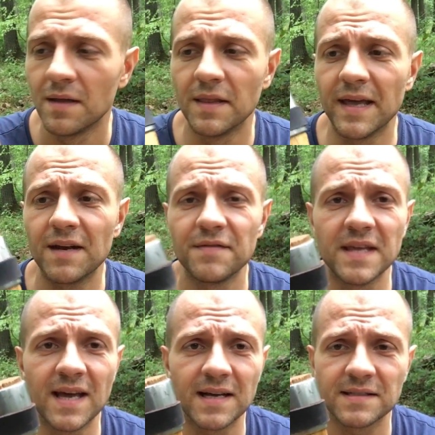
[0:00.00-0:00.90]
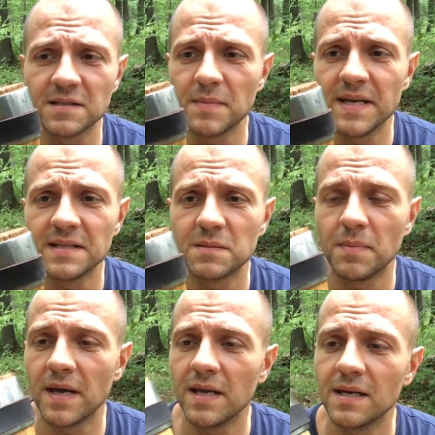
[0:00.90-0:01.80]
The head of the axe is made in
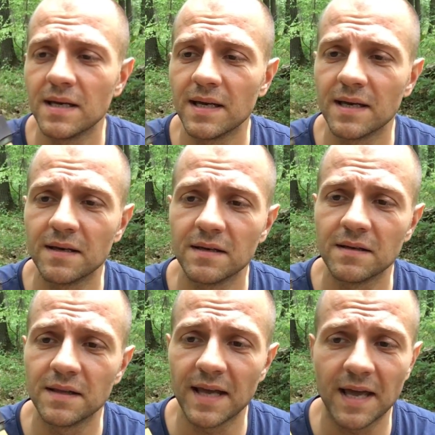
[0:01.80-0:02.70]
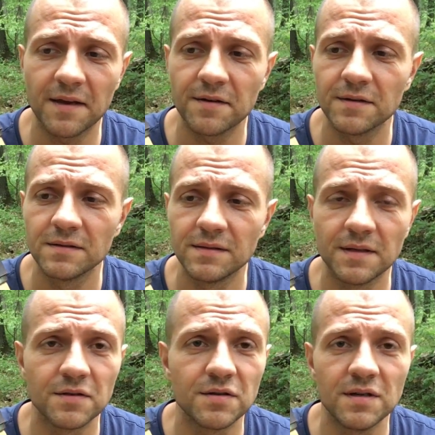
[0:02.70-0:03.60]
Spain, and the handle
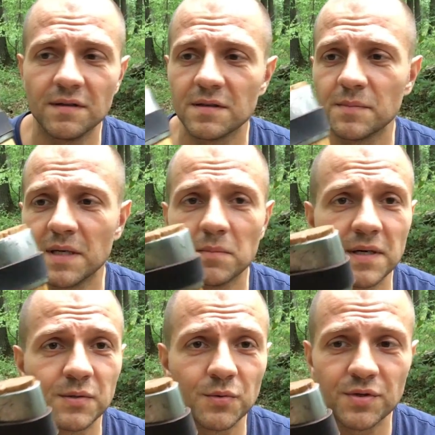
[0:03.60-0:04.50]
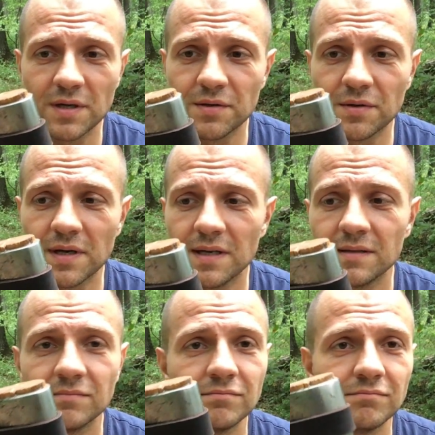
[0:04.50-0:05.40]
and the sheath is made by Surcel
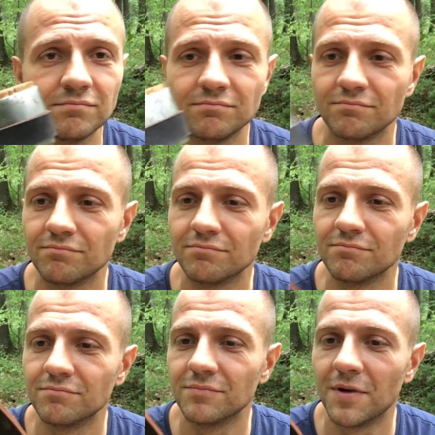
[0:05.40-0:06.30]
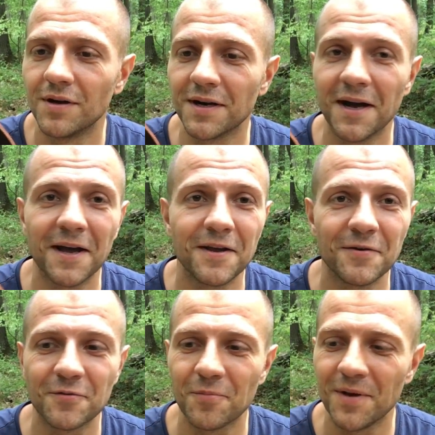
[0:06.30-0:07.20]
Ionel, a guy here
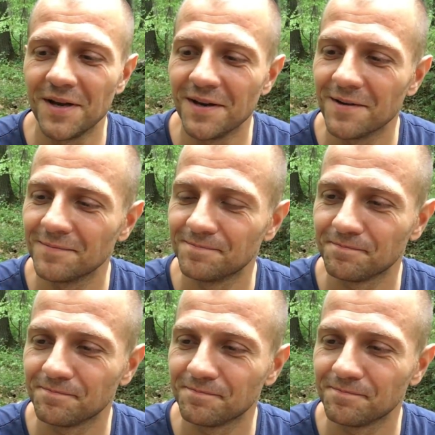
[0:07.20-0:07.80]
in Romania